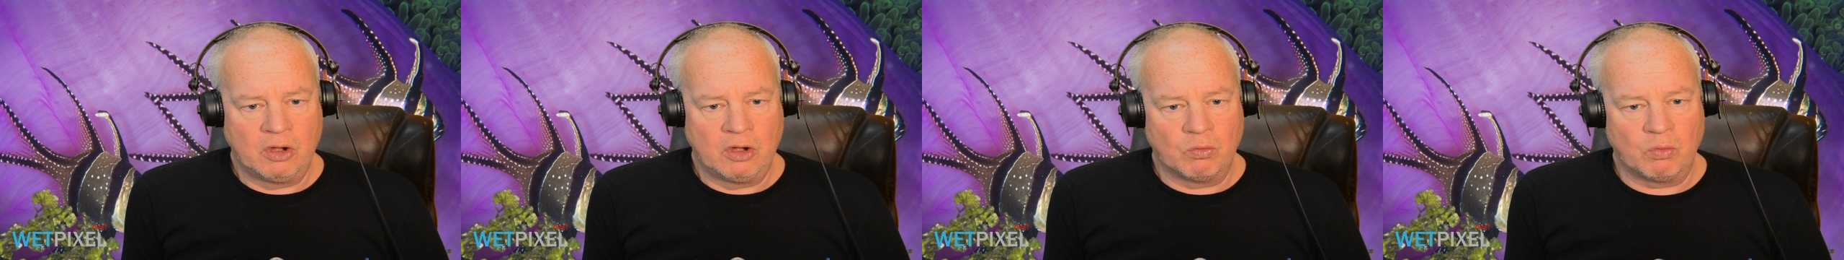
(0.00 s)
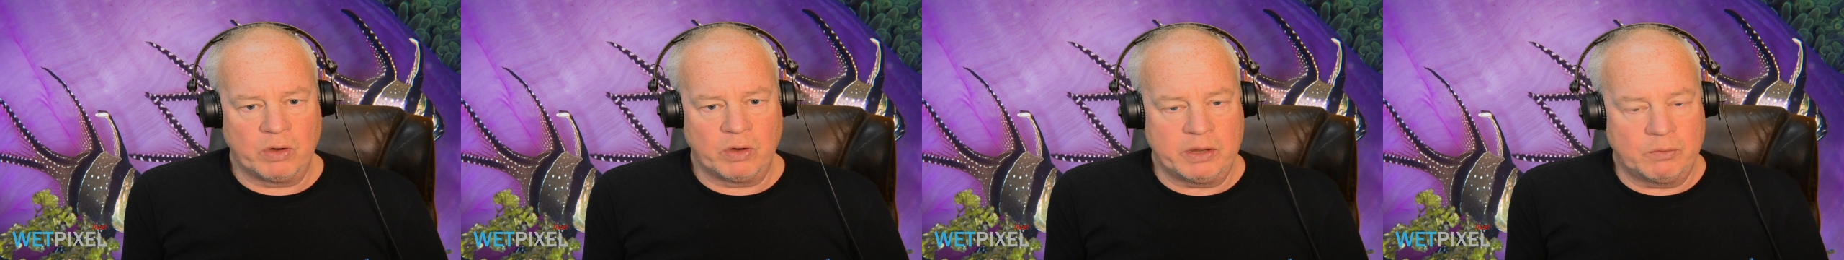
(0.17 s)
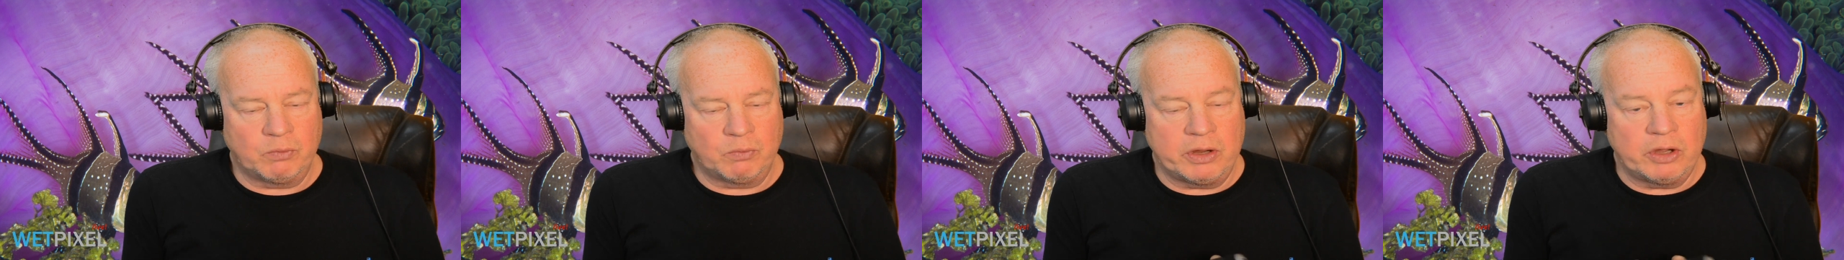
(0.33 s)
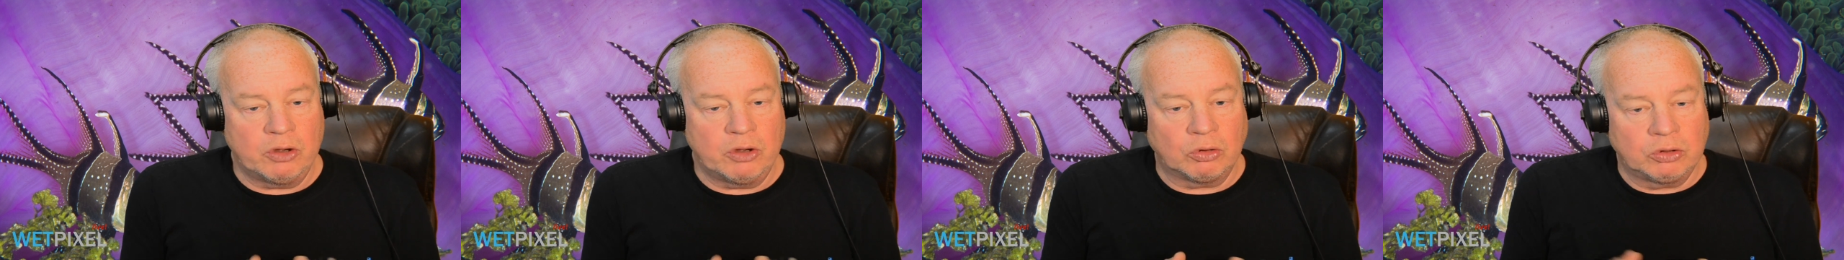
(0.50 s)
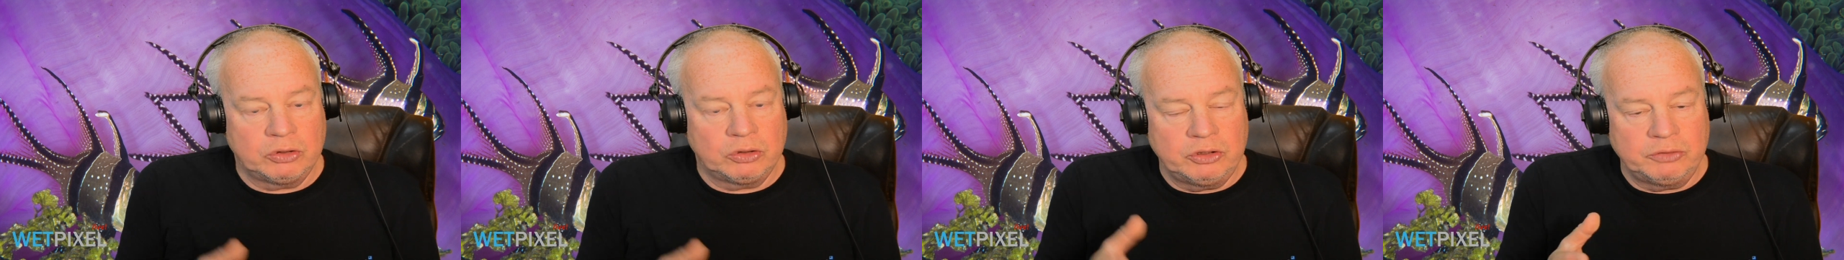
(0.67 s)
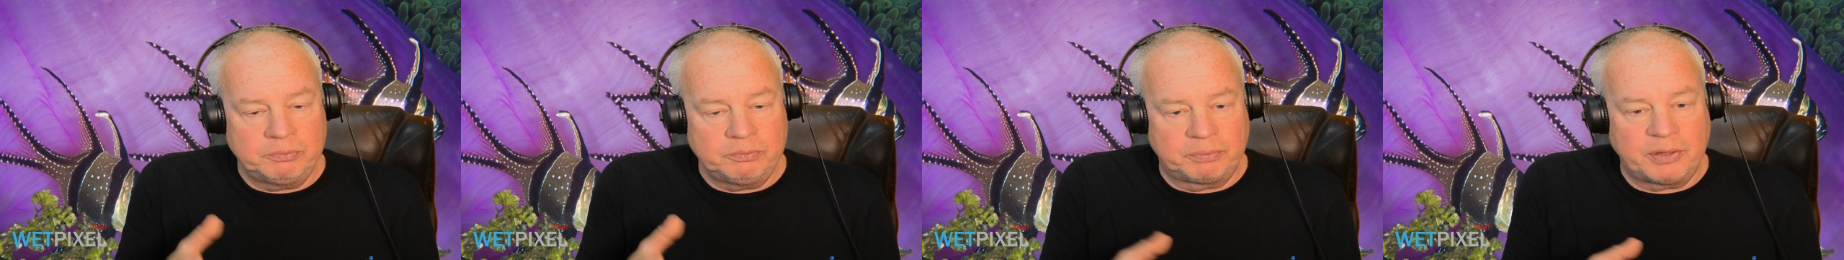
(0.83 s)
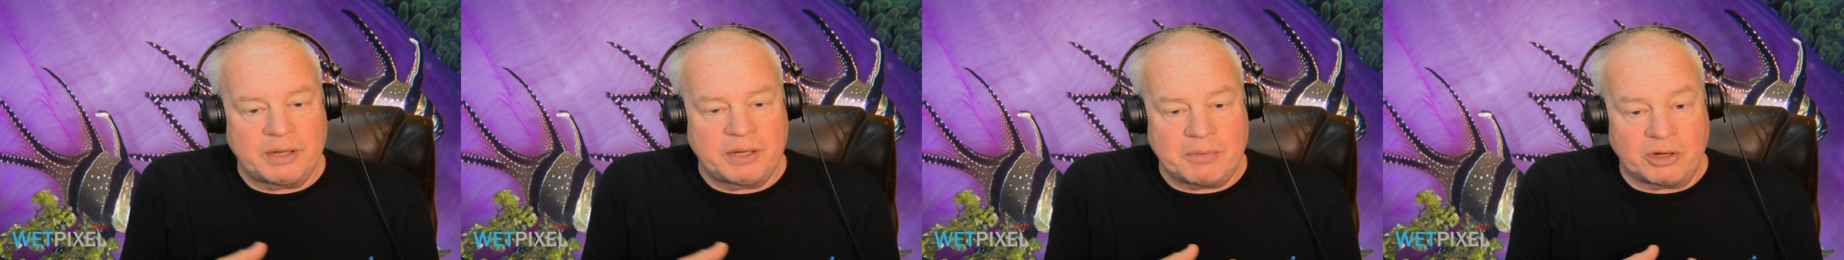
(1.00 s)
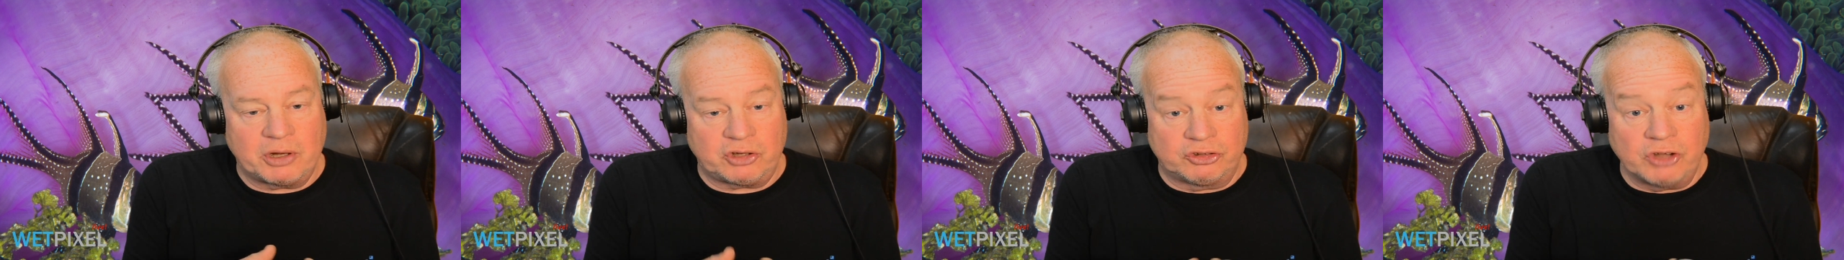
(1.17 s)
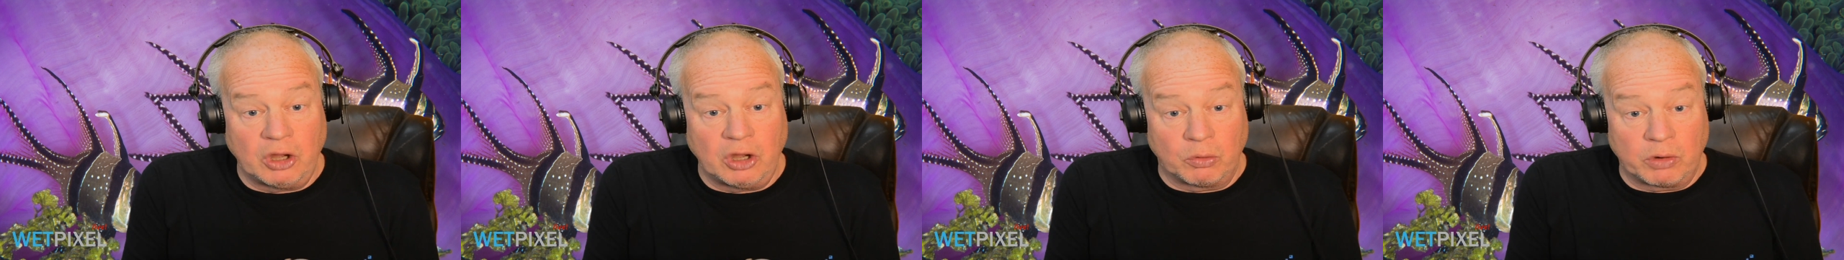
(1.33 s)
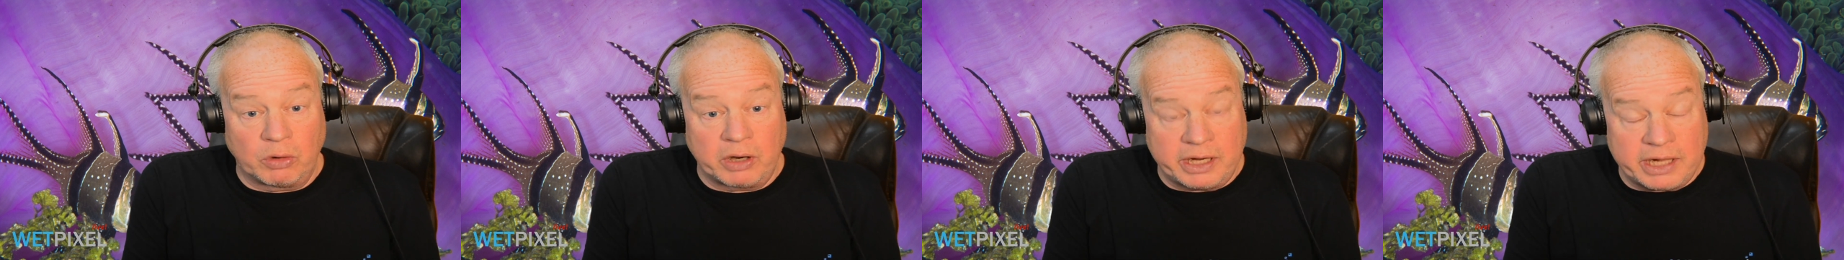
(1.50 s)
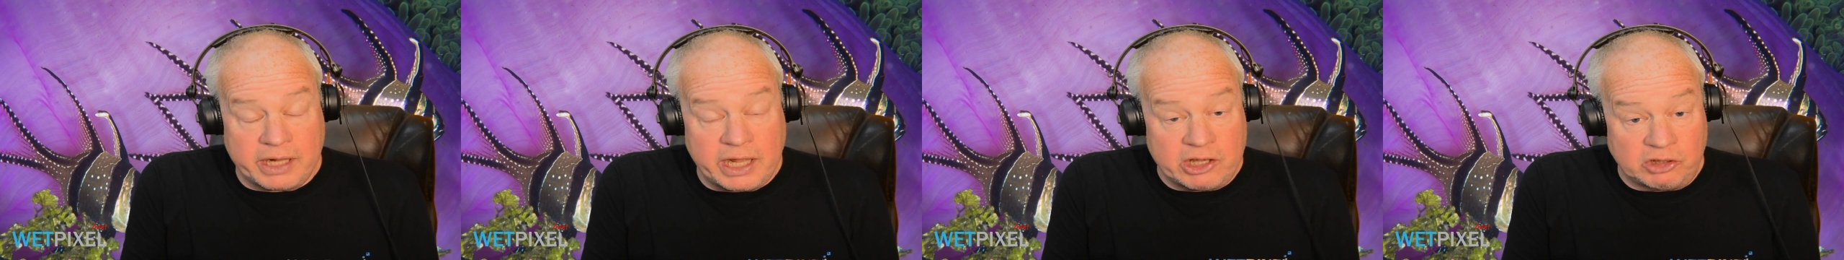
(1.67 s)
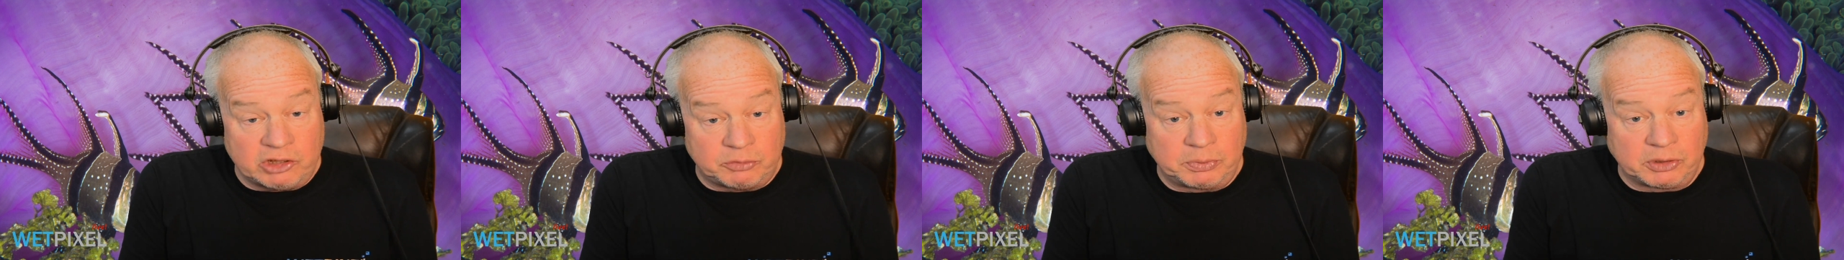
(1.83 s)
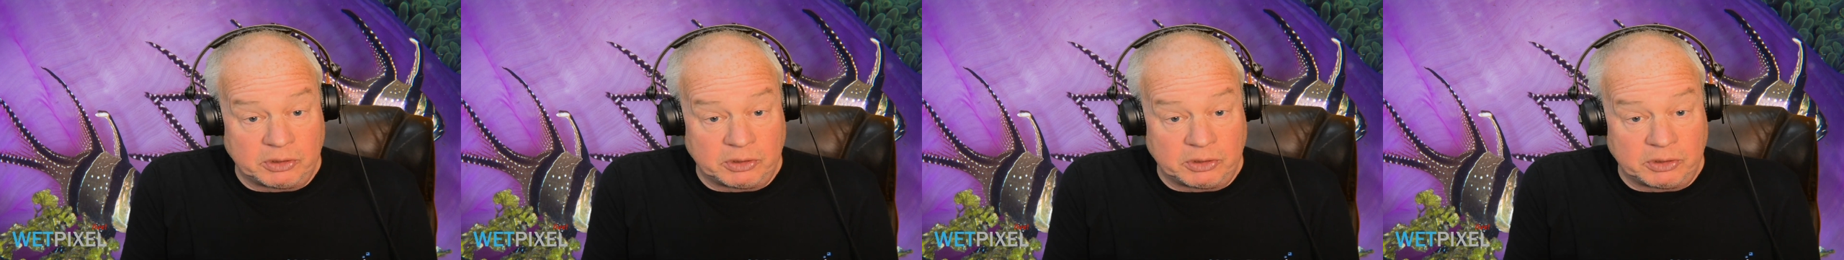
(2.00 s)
we all pretty much know what it is,